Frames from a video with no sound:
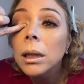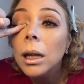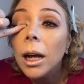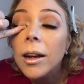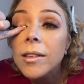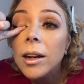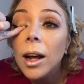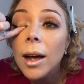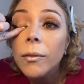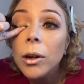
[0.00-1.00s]
Like I said,
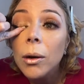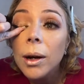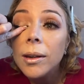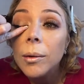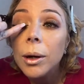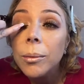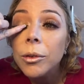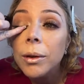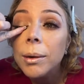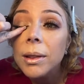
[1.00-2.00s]
I have no idea what I'm
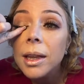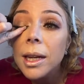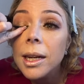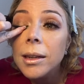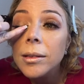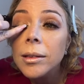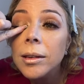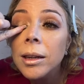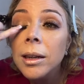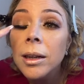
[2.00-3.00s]
doing with these.